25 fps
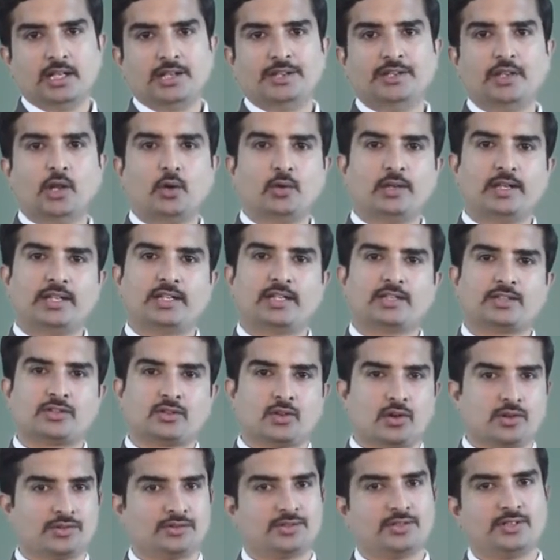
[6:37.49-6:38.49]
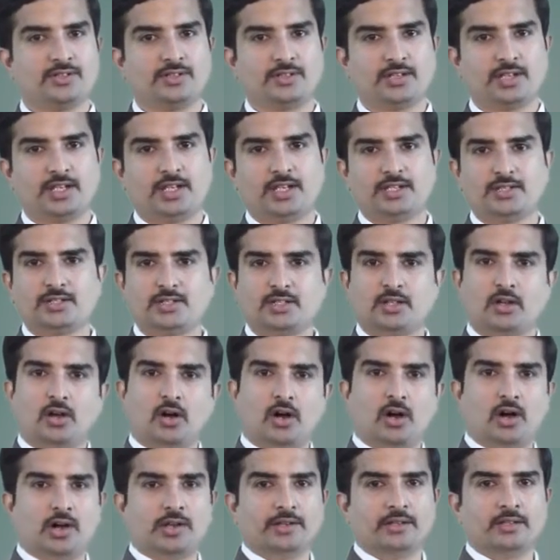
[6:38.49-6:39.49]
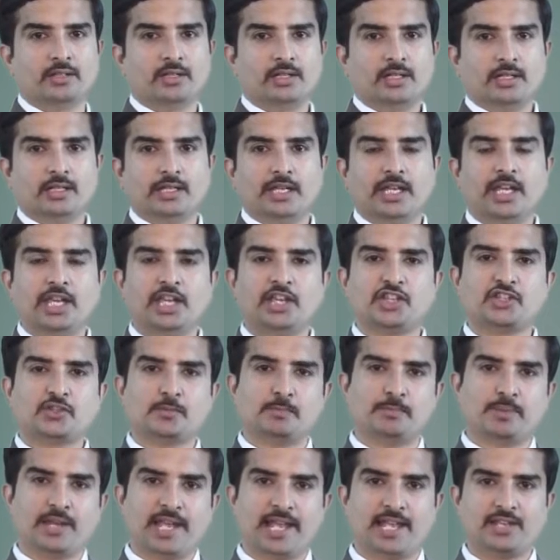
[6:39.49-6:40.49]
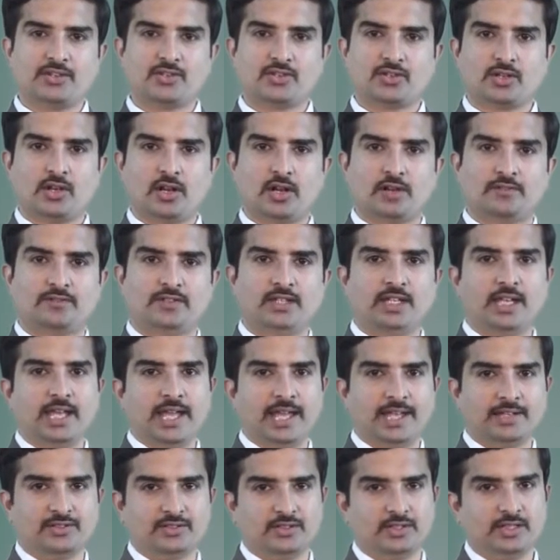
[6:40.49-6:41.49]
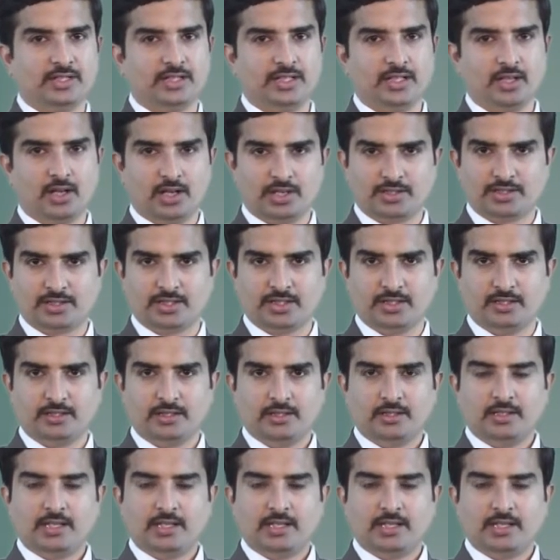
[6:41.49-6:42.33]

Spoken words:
now let us concentrate on each branch of the axillary artery.